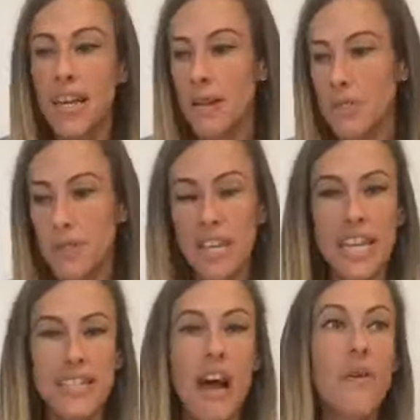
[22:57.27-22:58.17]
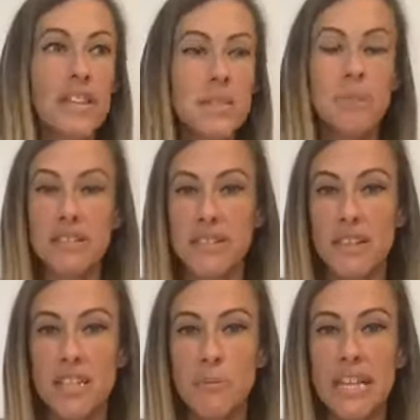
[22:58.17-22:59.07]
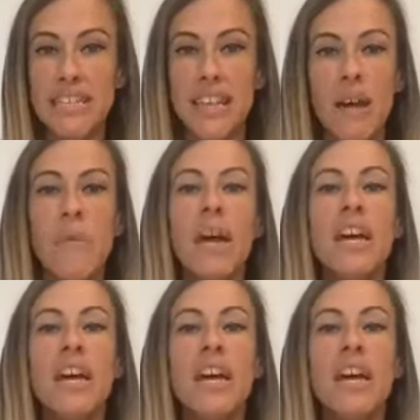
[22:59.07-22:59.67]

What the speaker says: I'm doing this. Oh, and this person's going to speak to them.